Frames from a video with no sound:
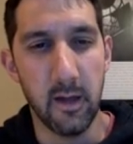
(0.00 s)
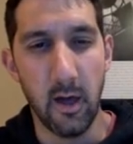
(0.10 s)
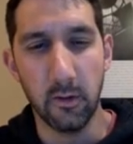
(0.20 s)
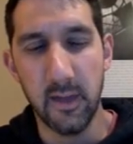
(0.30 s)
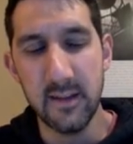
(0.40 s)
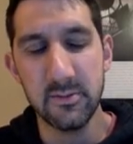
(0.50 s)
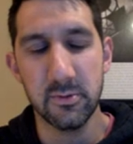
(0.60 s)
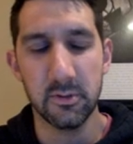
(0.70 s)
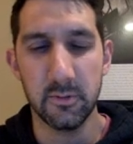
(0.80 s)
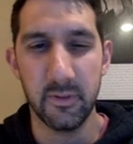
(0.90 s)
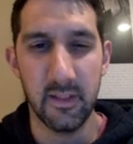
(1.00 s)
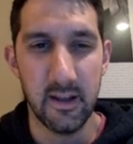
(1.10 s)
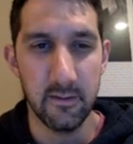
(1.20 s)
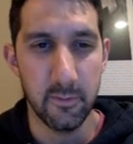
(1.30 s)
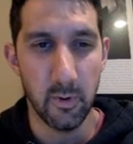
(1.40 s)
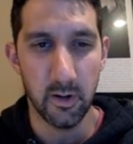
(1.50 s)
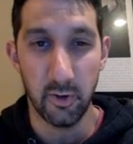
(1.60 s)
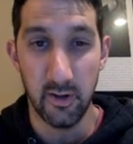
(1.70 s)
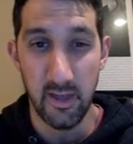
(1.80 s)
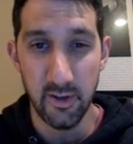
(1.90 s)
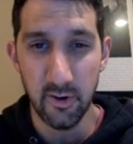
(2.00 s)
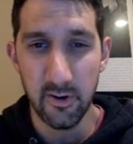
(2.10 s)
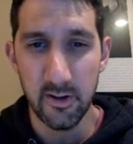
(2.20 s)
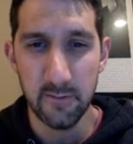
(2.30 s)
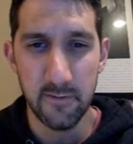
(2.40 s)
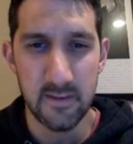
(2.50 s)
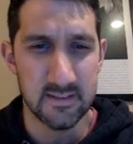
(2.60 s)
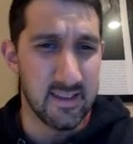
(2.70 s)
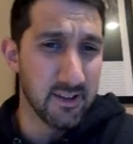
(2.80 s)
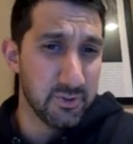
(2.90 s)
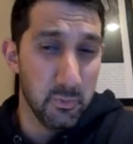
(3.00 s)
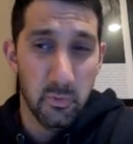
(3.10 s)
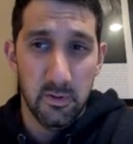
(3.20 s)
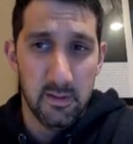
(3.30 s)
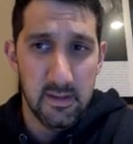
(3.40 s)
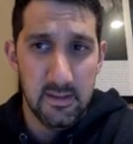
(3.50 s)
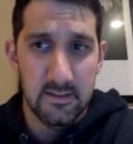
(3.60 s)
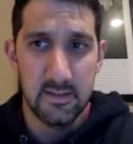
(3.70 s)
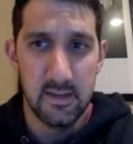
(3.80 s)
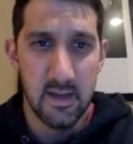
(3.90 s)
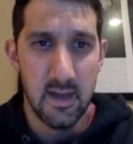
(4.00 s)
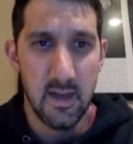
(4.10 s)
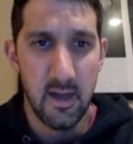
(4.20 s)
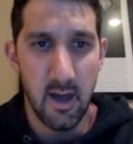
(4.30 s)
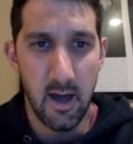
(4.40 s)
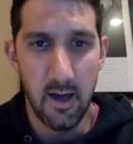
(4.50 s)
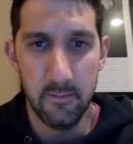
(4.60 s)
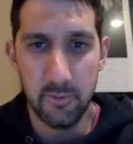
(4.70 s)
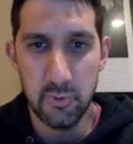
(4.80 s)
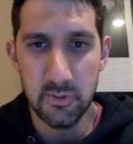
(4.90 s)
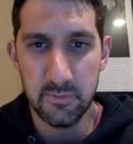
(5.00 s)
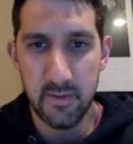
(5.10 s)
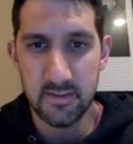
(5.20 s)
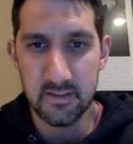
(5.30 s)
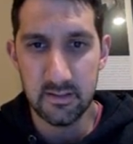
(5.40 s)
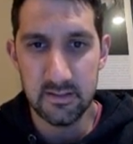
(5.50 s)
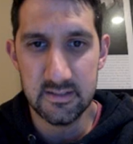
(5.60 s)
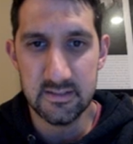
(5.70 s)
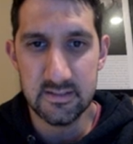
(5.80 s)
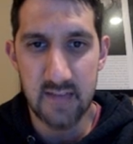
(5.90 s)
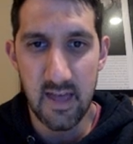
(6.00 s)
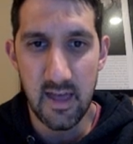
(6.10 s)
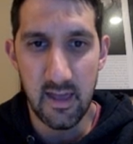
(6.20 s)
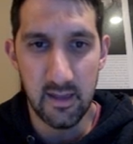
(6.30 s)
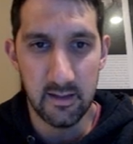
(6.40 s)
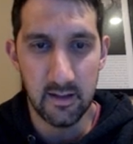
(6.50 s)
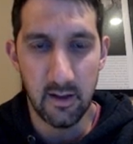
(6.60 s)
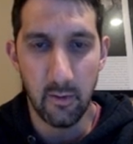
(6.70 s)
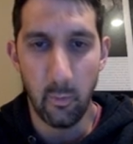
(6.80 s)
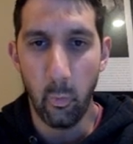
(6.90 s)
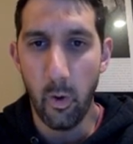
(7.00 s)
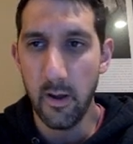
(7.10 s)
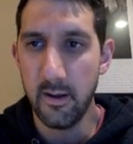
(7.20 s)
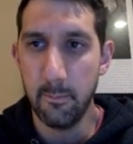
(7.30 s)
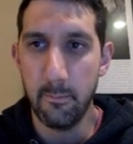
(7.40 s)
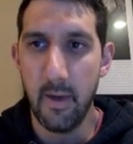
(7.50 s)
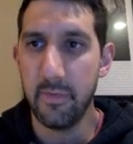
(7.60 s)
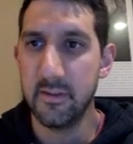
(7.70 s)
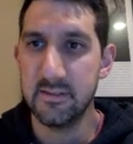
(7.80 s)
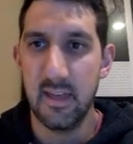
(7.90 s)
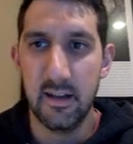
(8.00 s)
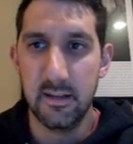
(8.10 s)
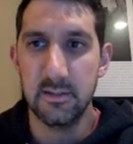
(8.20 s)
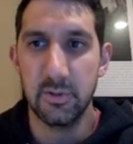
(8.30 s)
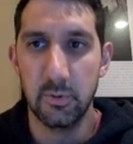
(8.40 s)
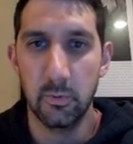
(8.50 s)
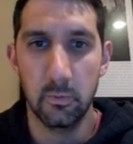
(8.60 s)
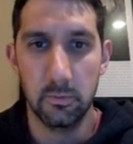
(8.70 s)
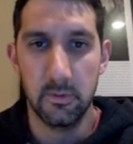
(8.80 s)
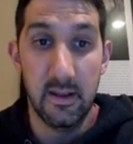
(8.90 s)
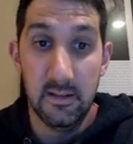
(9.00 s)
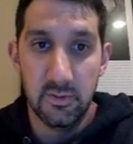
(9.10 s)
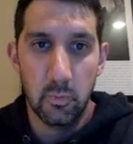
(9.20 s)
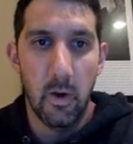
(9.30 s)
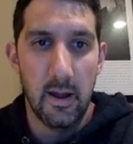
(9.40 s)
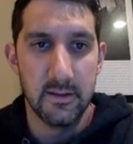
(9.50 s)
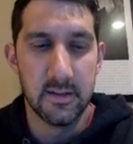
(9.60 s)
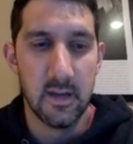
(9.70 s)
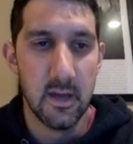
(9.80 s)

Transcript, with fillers: I'll get into it a little bit later if you want to create your own interface. It's actually really easy. Um, you just basically say what methods they need to they need to write.